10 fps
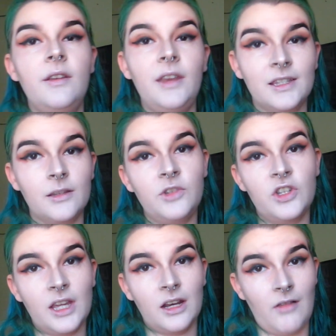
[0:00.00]
Next I'm
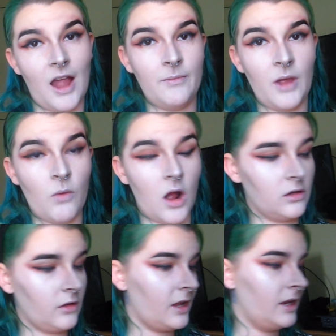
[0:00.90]
just going to line my
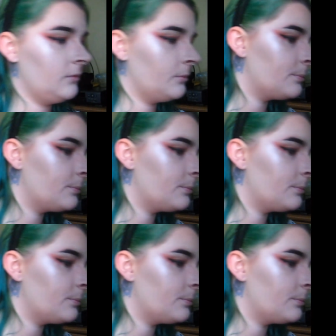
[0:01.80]
waterline.